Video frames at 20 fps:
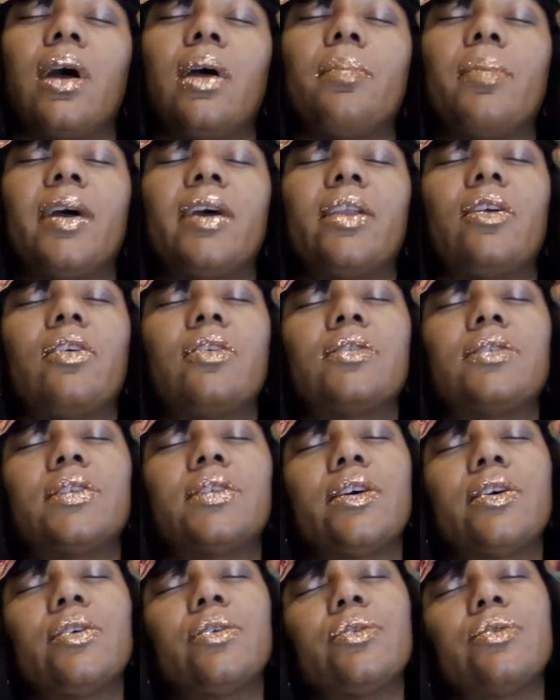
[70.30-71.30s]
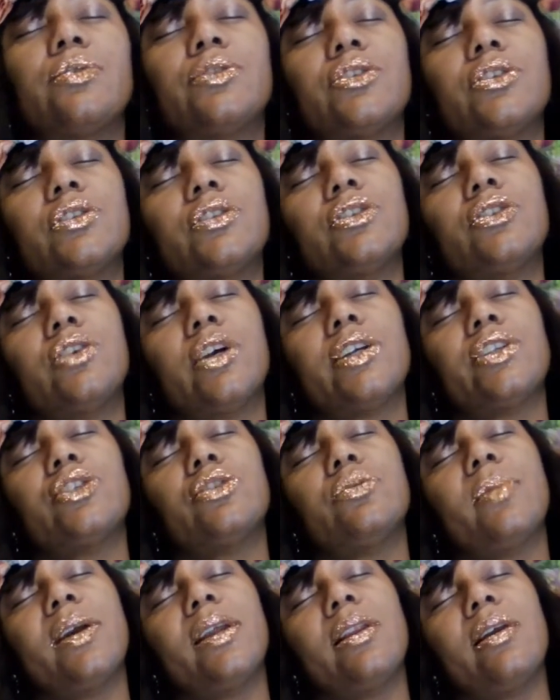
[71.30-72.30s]
I might also just
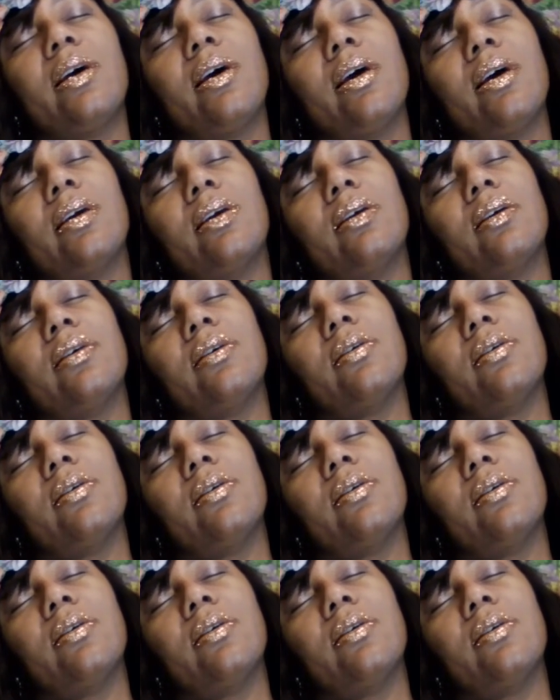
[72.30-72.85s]
stretch my neck